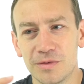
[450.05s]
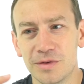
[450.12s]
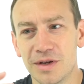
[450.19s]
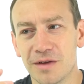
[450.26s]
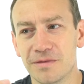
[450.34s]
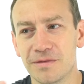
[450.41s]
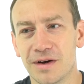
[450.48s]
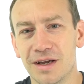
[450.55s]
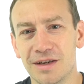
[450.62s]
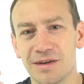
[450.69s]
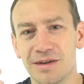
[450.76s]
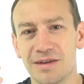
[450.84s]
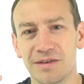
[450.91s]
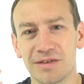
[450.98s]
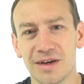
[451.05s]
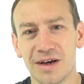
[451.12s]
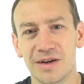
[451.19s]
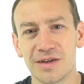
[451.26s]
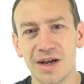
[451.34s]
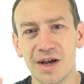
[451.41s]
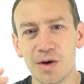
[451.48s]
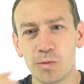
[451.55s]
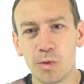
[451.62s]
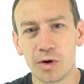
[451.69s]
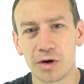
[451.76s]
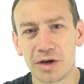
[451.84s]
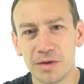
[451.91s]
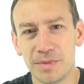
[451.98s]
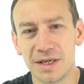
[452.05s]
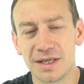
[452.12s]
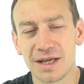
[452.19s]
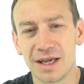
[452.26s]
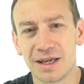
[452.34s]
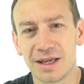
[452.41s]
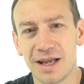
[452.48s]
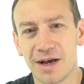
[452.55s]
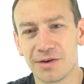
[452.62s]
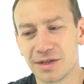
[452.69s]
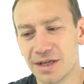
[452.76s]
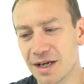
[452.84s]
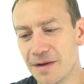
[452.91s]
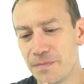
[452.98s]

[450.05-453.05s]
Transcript: you know, find and decide what could be taken out.